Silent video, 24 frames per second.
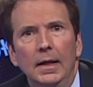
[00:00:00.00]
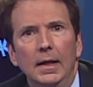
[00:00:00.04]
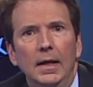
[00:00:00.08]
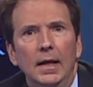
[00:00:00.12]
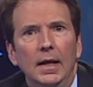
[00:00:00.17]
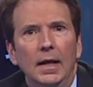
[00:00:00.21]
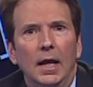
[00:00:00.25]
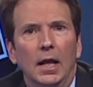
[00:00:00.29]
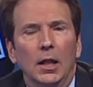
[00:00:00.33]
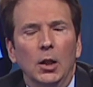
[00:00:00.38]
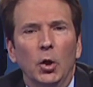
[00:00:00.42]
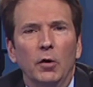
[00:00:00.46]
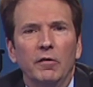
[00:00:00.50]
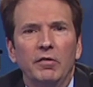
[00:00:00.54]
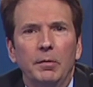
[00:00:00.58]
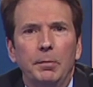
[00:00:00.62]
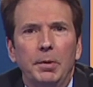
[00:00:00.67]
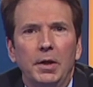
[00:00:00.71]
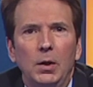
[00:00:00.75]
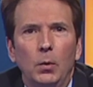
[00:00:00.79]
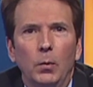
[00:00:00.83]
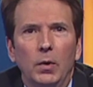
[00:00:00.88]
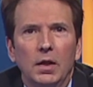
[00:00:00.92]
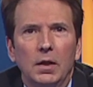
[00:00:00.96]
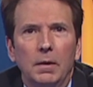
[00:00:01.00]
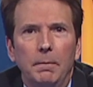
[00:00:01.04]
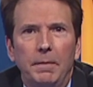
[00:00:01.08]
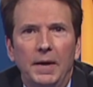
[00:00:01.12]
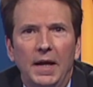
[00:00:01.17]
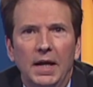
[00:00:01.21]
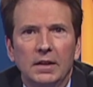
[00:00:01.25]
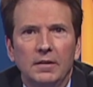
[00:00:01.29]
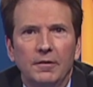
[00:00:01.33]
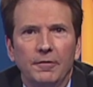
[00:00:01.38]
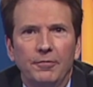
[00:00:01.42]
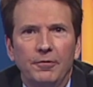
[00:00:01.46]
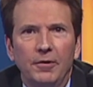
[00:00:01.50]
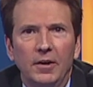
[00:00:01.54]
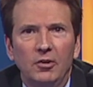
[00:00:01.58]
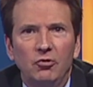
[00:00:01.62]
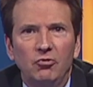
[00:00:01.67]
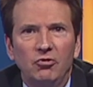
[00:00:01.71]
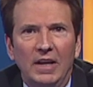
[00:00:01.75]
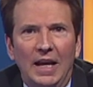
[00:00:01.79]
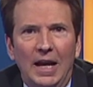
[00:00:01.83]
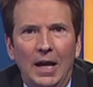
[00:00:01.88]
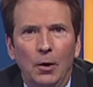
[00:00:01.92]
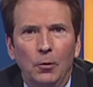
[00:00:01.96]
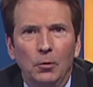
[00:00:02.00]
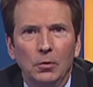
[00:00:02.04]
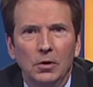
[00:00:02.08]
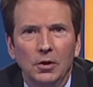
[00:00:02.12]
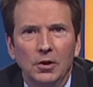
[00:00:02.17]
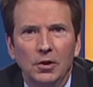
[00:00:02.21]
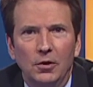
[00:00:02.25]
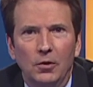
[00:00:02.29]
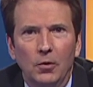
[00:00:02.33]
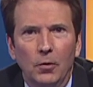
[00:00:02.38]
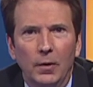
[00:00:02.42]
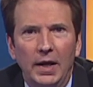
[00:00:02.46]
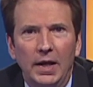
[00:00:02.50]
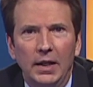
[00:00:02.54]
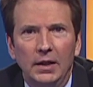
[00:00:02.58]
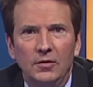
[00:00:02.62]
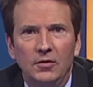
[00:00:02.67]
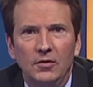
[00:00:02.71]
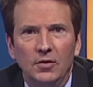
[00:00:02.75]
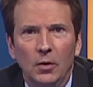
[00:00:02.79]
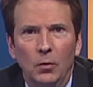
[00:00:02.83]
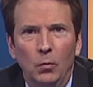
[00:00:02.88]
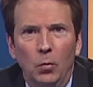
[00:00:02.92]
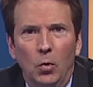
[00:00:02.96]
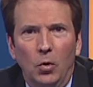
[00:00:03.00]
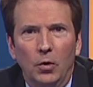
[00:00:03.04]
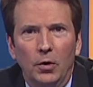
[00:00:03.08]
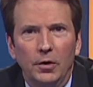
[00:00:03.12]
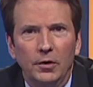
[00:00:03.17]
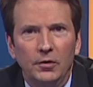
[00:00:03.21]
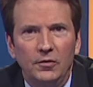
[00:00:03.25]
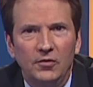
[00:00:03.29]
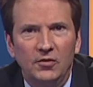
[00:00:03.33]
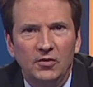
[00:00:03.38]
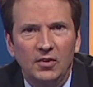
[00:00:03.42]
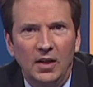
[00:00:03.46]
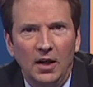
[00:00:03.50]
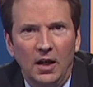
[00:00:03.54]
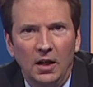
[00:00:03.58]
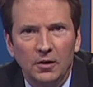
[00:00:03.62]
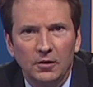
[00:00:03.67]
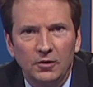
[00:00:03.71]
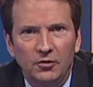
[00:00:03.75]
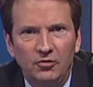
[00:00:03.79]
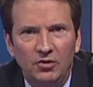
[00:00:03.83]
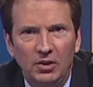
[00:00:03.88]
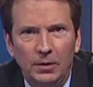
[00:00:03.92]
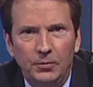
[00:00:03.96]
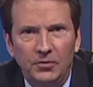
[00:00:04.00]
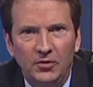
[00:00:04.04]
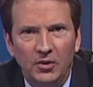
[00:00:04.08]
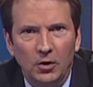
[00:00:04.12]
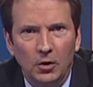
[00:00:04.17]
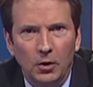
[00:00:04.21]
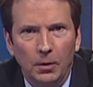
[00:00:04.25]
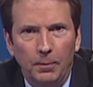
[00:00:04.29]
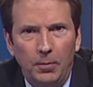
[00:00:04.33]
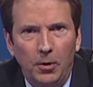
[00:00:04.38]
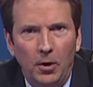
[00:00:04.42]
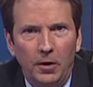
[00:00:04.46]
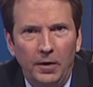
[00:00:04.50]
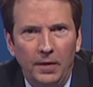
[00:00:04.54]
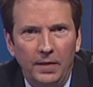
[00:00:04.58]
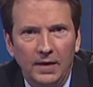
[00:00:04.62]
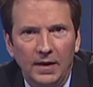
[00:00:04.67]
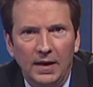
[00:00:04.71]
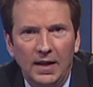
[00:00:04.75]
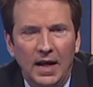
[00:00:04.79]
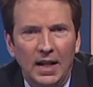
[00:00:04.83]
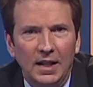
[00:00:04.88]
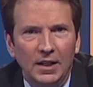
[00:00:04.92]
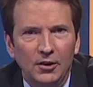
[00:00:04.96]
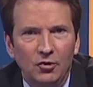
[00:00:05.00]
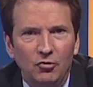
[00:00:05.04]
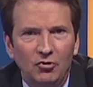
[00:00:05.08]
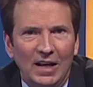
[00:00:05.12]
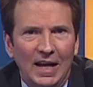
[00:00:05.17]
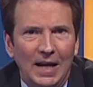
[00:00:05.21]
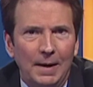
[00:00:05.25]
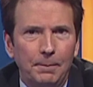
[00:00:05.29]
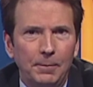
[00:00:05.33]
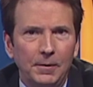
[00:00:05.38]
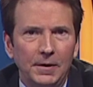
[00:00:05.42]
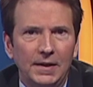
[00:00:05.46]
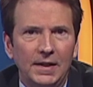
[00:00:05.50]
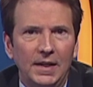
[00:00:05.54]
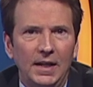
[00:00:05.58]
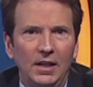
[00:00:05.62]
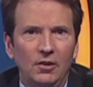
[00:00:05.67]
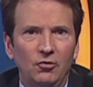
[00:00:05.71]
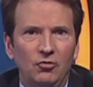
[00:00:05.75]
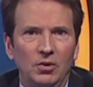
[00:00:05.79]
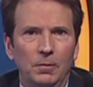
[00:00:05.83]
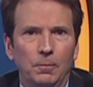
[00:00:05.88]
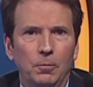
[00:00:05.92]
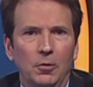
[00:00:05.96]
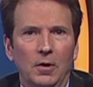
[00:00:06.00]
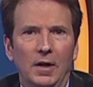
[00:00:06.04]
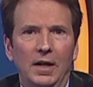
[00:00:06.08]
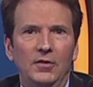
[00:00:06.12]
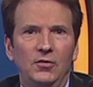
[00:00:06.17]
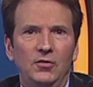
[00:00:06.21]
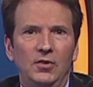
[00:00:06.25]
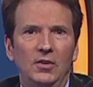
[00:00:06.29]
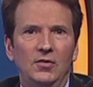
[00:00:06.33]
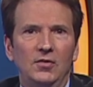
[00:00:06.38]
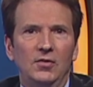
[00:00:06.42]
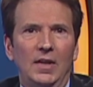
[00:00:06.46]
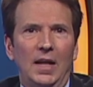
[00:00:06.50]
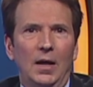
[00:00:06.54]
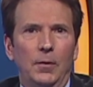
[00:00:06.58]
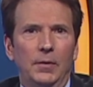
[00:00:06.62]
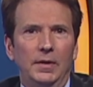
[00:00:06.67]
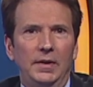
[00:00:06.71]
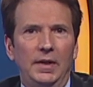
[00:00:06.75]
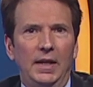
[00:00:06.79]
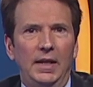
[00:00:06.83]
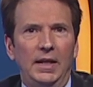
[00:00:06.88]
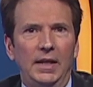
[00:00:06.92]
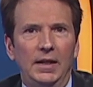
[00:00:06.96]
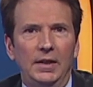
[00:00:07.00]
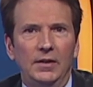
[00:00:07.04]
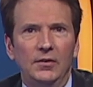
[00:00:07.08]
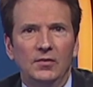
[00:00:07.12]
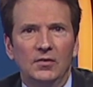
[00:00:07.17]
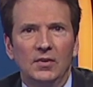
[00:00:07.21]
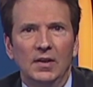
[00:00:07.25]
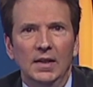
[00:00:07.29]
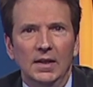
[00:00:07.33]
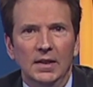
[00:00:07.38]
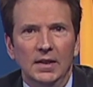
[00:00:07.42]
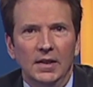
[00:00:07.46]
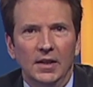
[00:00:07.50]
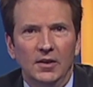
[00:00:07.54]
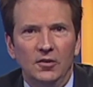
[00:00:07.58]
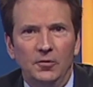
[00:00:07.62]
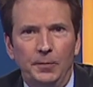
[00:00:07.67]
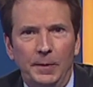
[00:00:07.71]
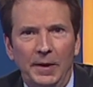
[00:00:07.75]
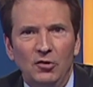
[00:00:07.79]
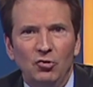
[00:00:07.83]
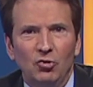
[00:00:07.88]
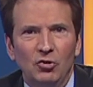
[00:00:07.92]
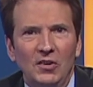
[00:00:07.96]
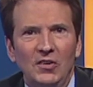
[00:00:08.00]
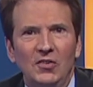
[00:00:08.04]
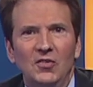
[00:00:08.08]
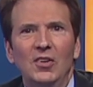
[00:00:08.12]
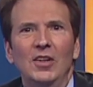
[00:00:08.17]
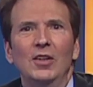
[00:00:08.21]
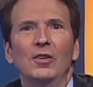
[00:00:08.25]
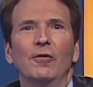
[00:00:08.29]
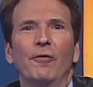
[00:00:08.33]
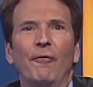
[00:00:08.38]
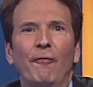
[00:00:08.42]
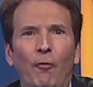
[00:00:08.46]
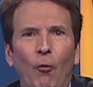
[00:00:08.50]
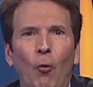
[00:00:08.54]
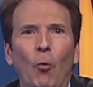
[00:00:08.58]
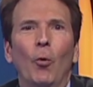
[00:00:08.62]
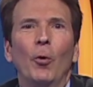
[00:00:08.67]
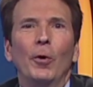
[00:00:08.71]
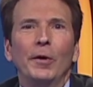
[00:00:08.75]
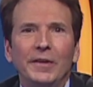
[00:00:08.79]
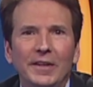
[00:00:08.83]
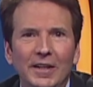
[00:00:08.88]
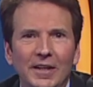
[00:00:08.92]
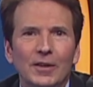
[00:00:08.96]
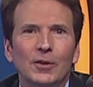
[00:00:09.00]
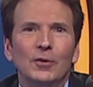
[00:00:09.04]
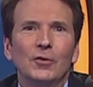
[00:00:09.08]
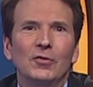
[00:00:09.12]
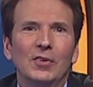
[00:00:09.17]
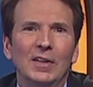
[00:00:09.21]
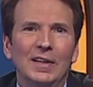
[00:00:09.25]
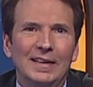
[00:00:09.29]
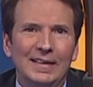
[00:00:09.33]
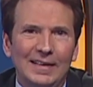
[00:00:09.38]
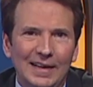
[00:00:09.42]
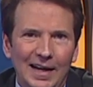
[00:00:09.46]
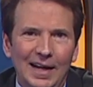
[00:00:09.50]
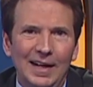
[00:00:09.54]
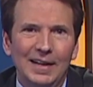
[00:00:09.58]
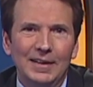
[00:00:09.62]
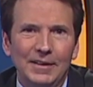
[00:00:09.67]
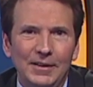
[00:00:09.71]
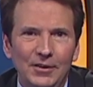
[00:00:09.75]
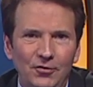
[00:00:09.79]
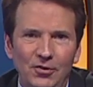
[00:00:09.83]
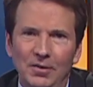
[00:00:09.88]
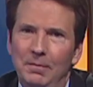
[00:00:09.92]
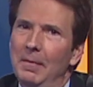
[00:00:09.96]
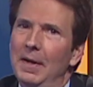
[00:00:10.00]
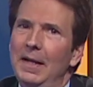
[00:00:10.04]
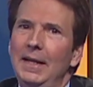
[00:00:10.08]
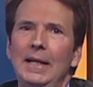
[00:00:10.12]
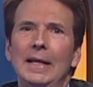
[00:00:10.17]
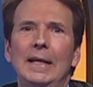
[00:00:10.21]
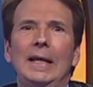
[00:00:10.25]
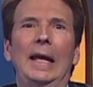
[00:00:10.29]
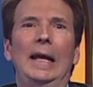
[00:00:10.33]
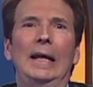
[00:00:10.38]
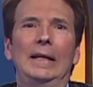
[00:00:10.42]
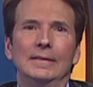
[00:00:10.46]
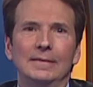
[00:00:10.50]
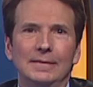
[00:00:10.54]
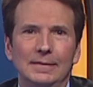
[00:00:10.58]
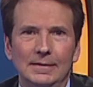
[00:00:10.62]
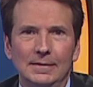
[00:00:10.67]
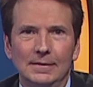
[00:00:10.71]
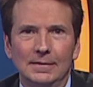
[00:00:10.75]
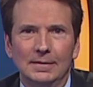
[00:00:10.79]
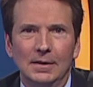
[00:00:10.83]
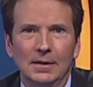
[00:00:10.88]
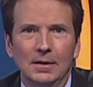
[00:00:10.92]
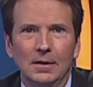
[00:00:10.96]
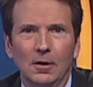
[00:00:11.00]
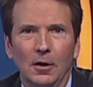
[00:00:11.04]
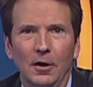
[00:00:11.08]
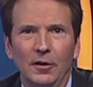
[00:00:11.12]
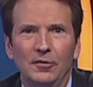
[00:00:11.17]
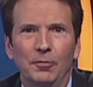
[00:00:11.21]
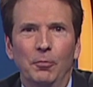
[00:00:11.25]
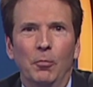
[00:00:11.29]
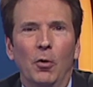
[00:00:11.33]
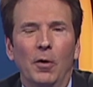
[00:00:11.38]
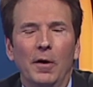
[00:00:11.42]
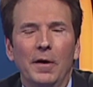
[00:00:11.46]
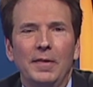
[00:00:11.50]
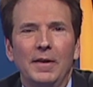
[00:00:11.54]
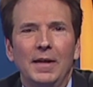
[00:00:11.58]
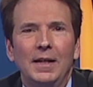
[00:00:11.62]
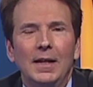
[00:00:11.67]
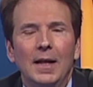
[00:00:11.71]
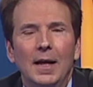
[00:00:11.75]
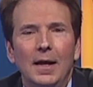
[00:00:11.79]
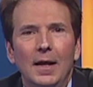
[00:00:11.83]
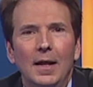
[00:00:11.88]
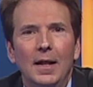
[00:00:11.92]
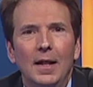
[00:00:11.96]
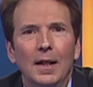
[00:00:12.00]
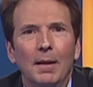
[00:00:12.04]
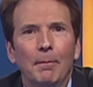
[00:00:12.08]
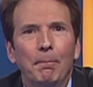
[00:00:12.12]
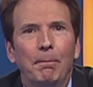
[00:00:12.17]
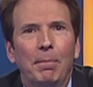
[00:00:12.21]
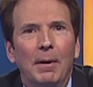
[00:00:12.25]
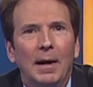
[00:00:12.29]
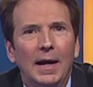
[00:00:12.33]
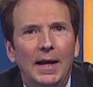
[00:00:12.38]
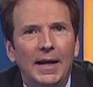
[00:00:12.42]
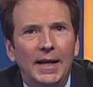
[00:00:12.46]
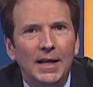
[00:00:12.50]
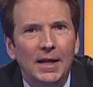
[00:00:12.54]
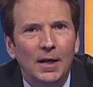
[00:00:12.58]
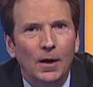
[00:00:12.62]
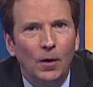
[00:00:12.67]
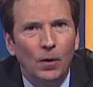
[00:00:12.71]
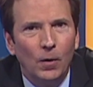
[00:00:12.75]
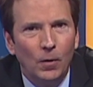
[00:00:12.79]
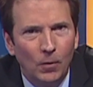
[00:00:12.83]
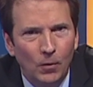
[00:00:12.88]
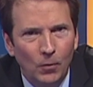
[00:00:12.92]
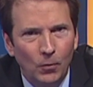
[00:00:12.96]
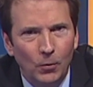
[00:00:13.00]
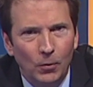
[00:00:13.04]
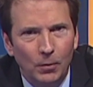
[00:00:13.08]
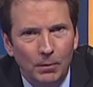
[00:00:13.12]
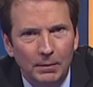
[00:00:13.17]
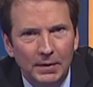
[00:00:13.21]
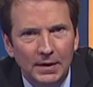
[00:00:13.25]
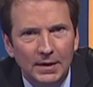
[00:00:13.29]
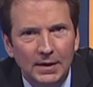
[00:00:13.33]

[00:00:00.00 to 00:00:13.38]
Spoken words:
Hello everybody, welcome back to Fresh Outlook. Grants, awards, scholarships, they're all part of the college application process nowadays, especially since 4 years in college in many cases can cost more than buying a home.